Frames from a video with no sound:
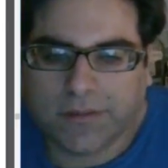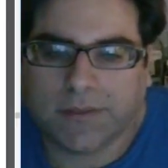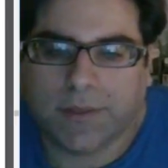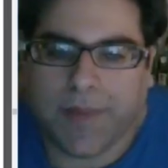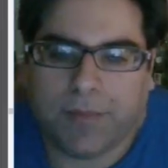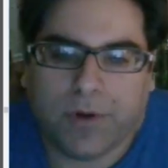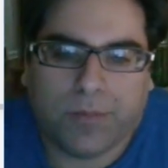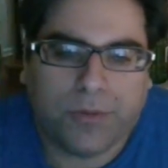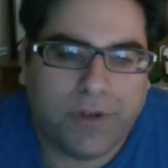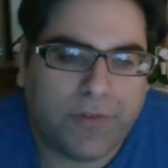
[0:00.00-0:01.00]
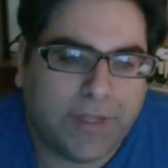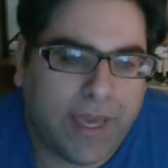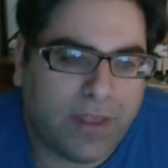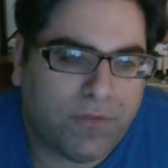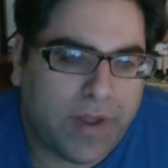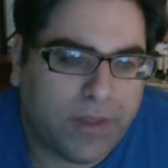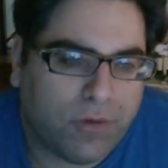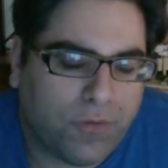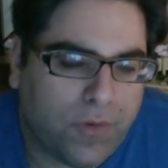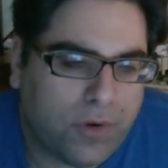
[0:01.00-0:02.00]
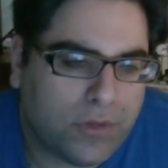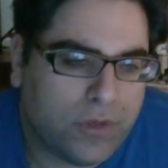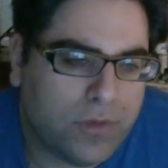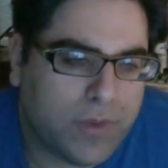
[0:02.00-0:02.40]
and brief and case filing referred to,